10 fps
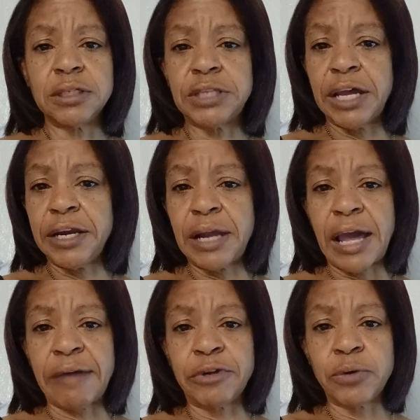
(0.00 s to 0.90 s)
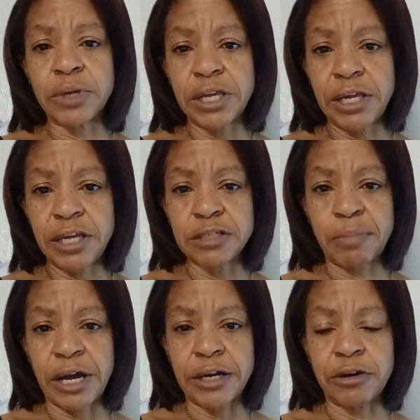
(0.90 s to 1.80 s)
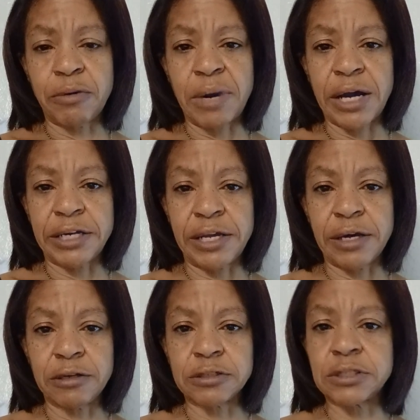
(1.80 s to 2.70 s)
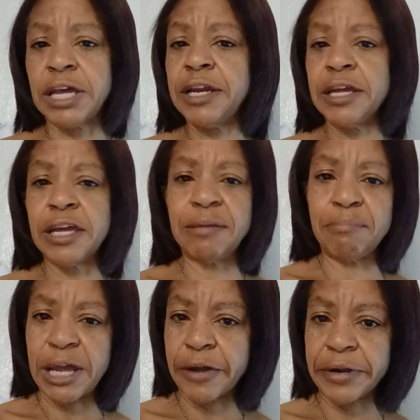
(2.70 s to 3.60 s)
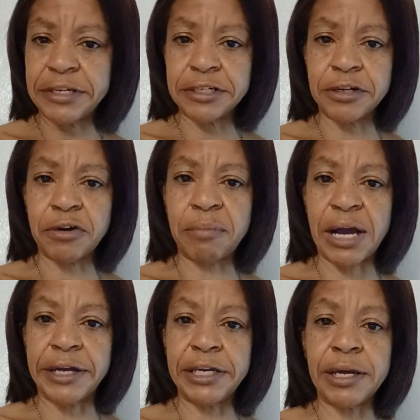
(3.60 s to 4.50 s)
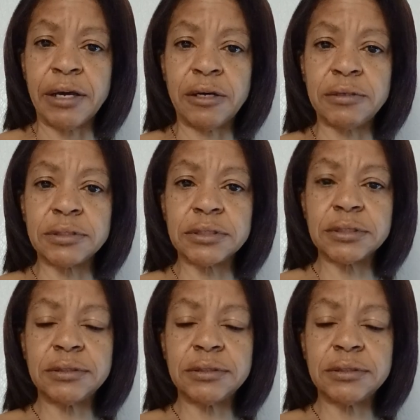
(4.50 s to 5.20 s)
They didn't have no kids by nobody else. They didn't get married to nobody else.